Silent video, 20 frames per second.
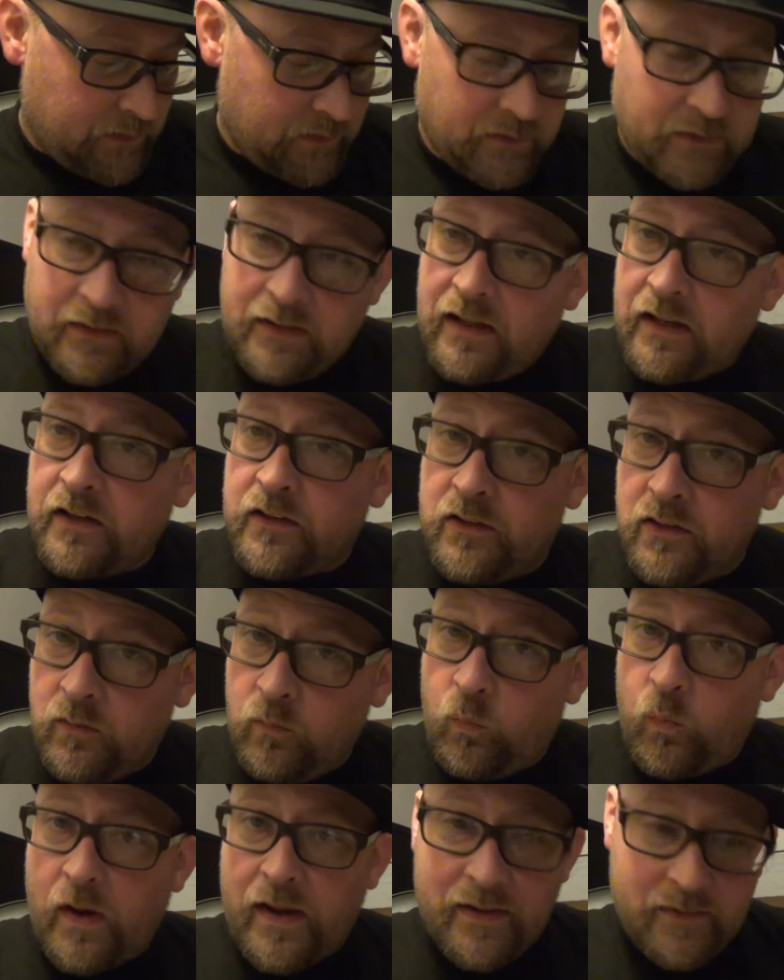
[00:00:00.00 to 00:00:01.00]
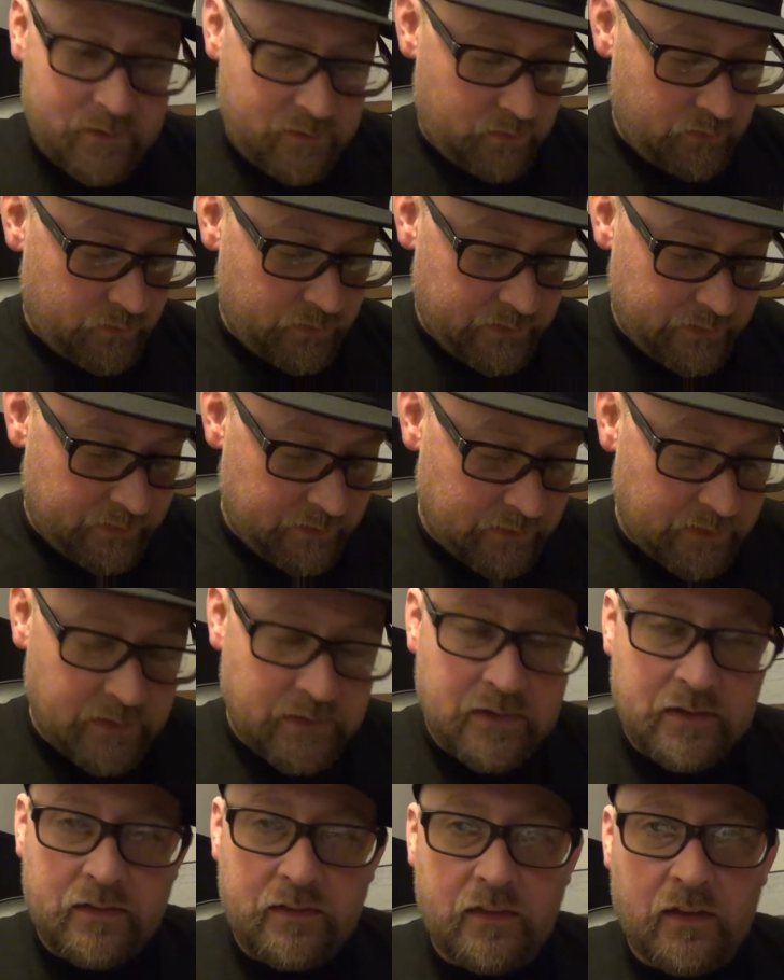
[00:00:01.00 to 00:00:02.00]
They got a good weight to it.
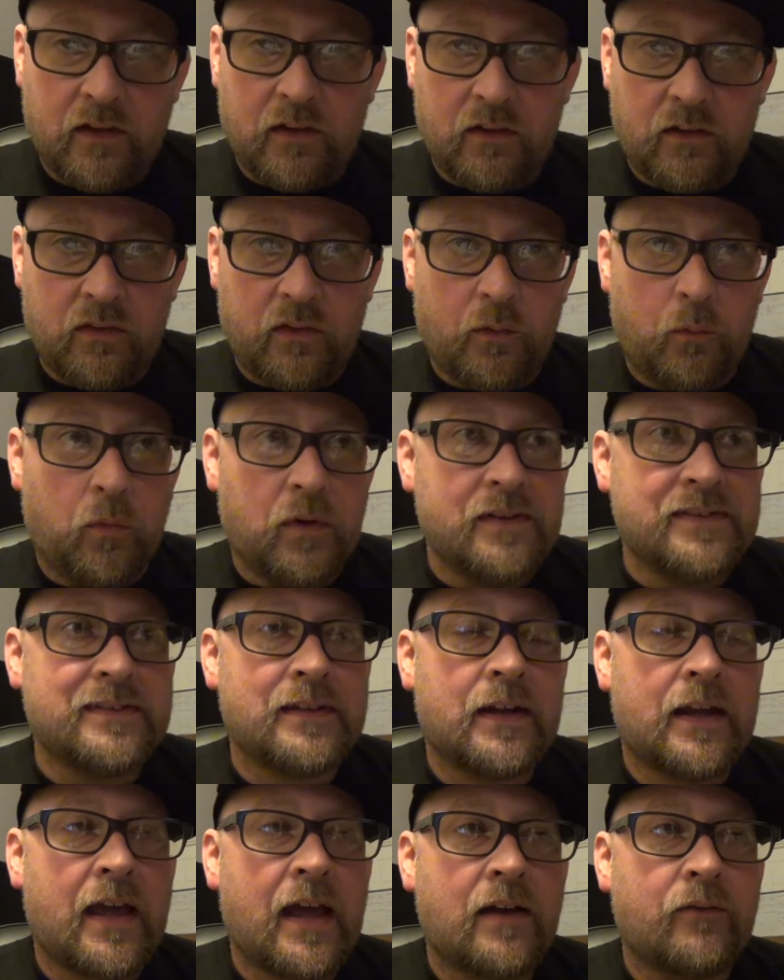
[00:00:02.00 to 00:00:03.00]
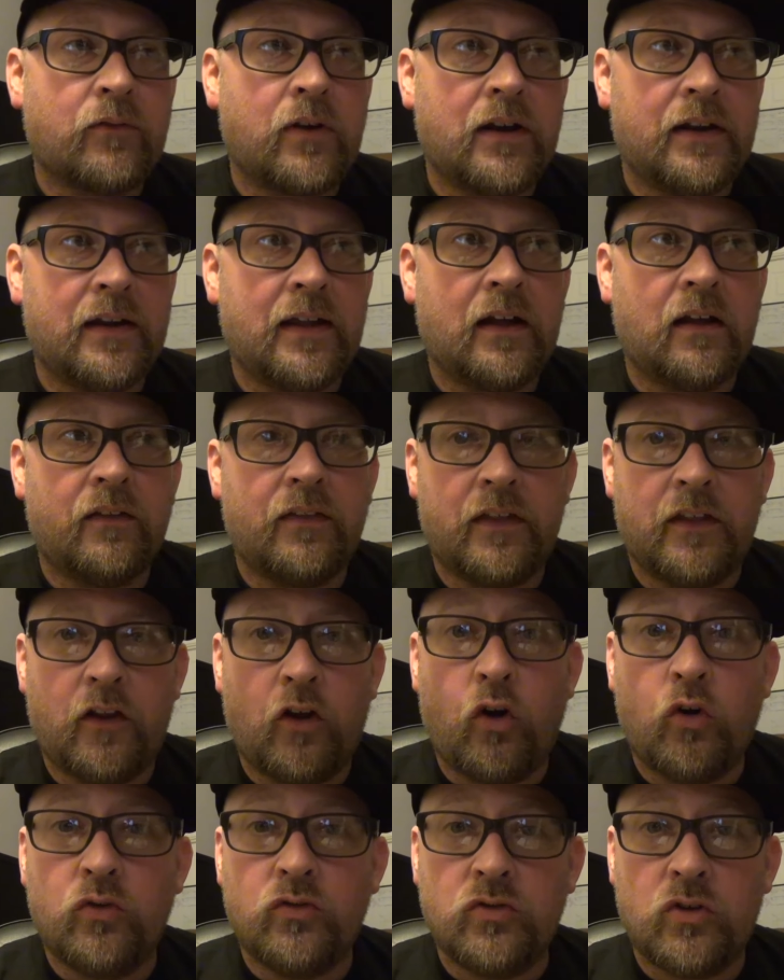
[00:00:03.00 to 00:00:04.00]
The ones that I have right now, the
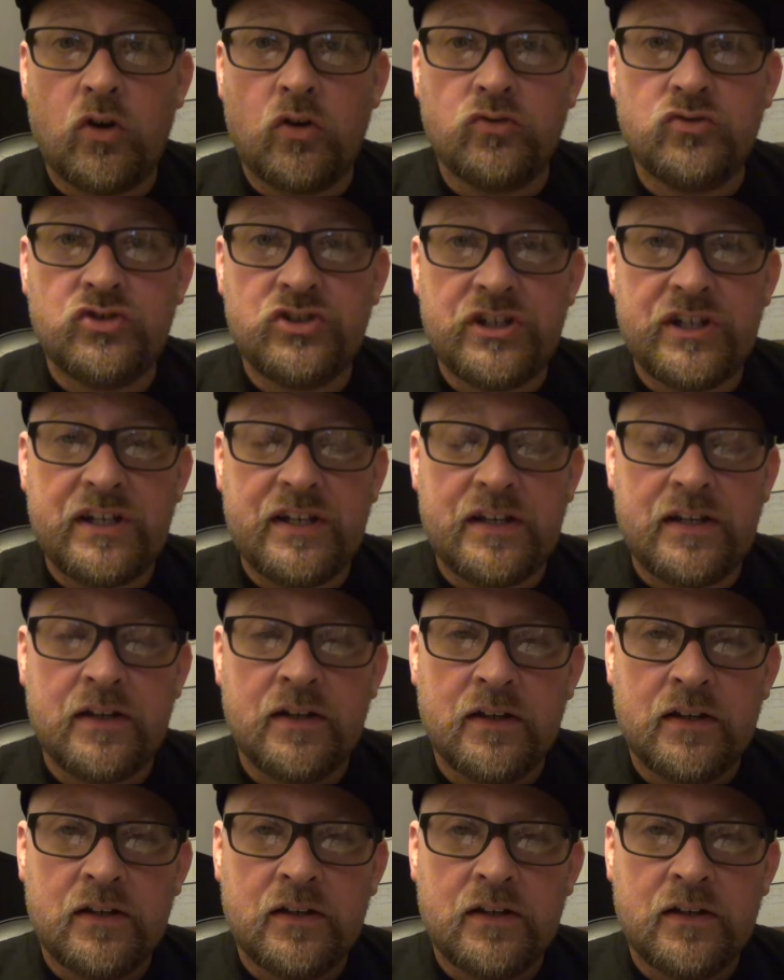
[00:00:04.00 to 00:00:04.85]
OG